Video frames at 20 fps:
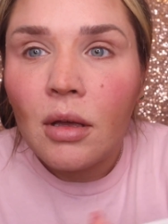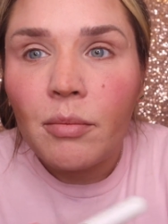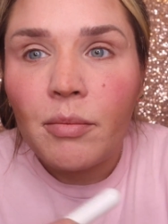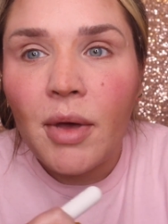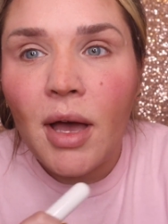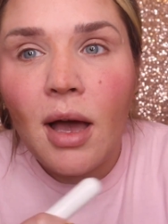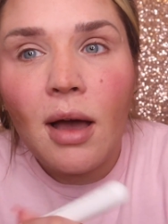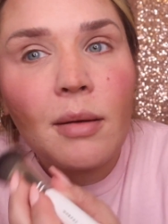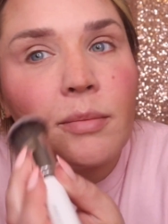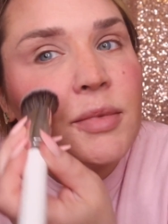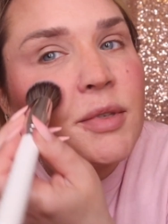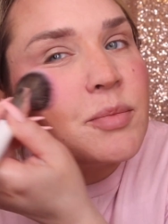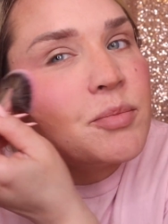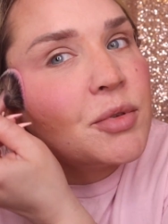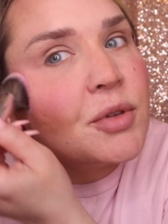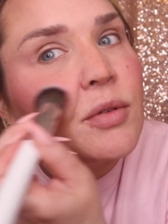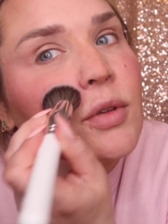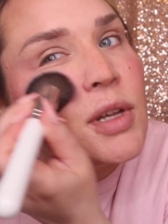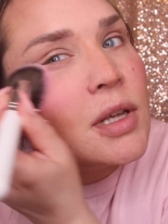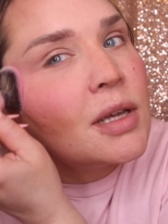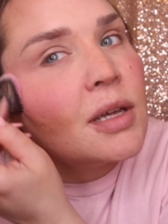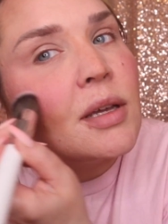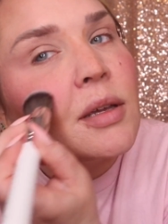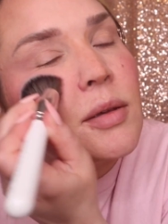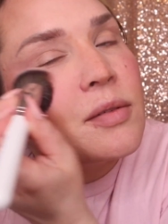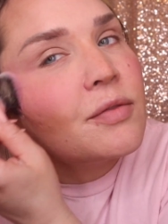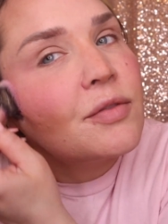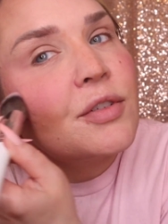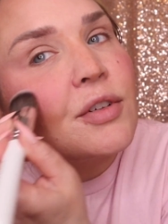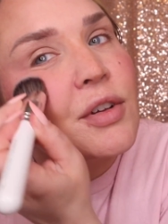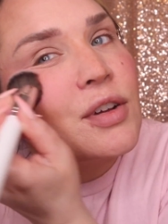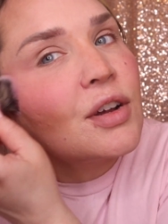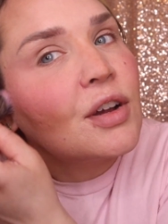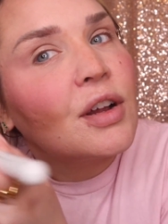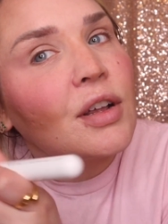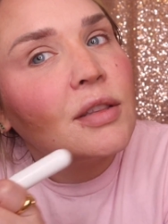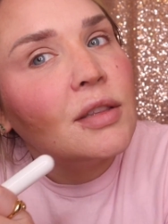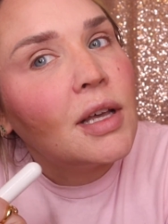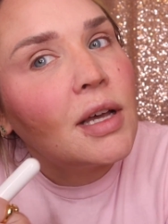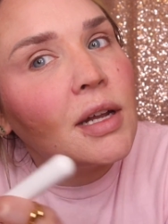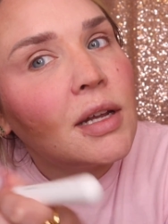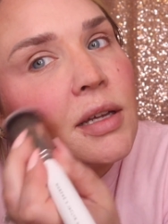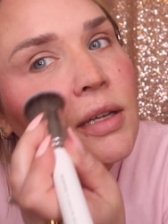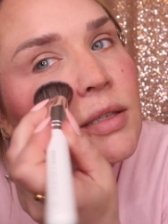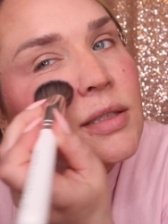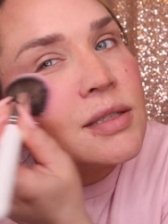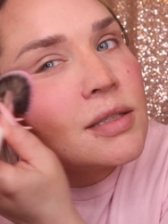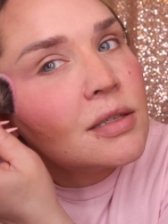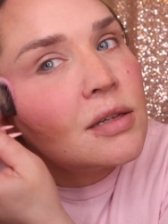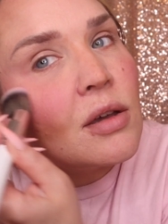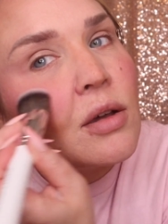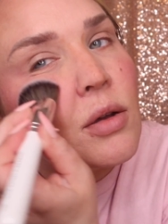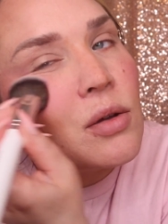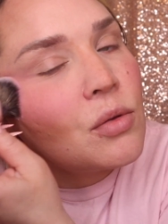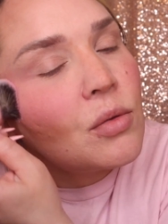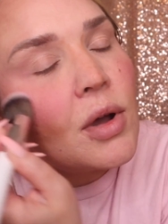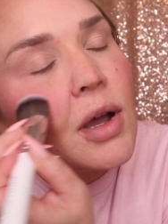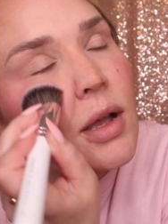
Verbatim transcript: Babs Beauty for letting us know.